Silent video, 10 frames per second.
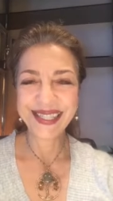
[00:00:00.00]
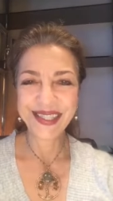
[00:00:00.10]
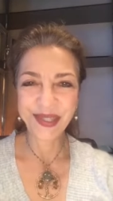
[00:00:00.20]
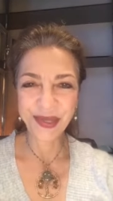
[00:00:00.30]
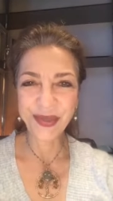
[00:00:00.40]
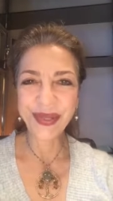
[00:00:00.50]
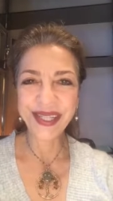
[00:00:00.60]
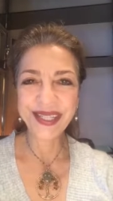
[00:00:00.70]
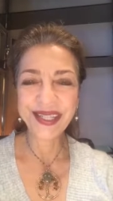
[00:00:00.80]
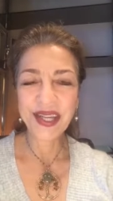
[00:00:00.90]

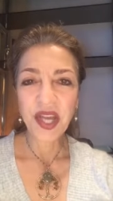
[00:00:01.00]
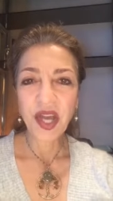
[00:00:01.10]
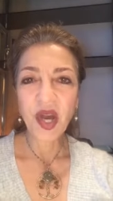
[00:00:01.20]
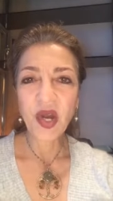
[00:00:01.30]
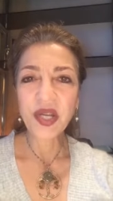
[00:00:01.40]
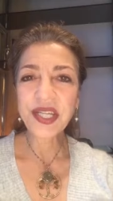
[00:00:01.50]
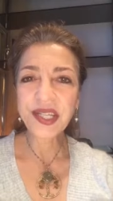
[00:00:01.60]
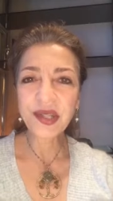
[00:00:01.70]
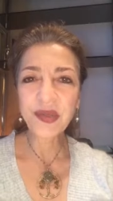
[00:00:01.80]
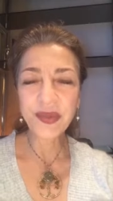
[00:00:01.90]
join our
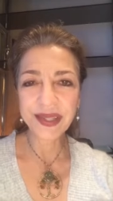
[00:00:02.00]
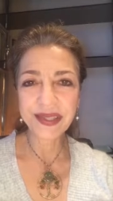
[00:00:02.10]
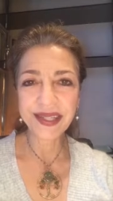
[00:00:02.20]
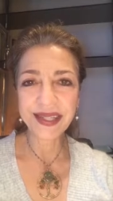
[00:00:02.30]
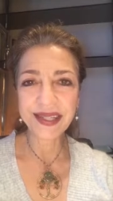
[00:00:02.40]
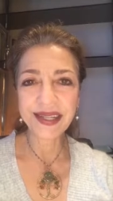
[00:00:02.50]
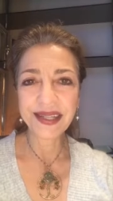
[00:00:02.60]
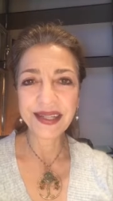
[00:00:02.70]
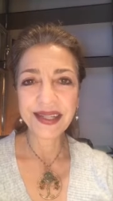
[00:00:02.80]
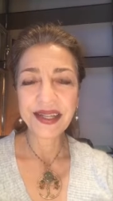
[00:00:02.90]
Heal Within
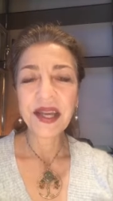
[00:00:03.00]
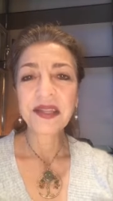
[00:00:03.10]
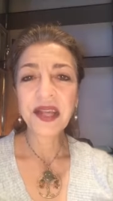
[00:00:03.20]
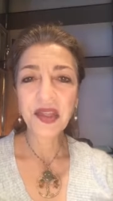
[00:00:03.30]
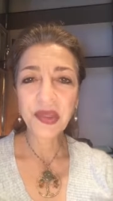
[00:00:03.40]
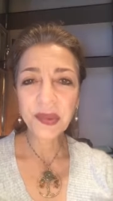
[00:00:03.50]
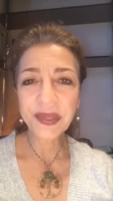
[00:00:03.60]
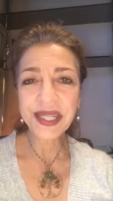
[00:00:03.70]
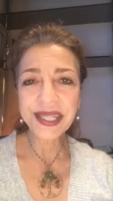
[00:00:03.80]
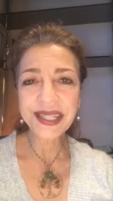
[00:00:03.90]
the
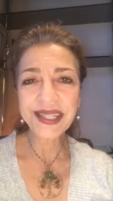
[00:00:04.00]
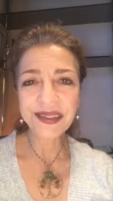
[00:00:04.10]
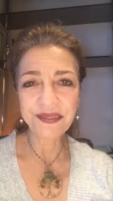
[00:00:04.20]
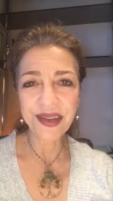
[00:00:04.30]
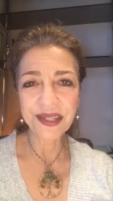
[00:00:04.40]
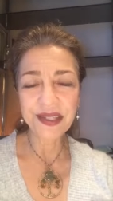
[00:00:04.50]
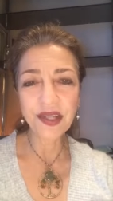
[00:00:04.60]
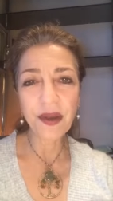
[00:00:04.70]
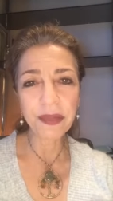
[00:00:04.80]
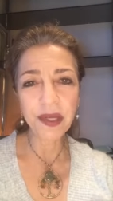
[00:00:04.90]
3E event
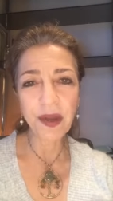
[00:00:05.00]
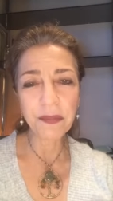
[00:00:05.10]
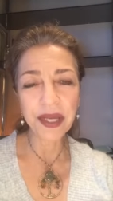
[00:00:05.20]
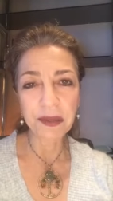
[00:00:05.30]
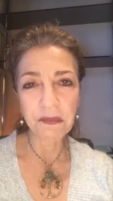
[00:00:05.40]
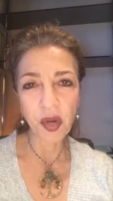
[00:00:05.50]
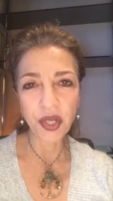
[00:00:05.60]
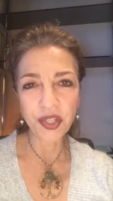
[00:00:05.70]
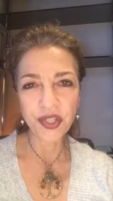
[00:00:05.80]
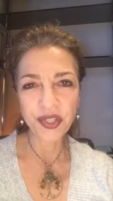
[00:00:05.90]
coming up in
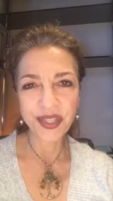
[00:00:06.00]
March.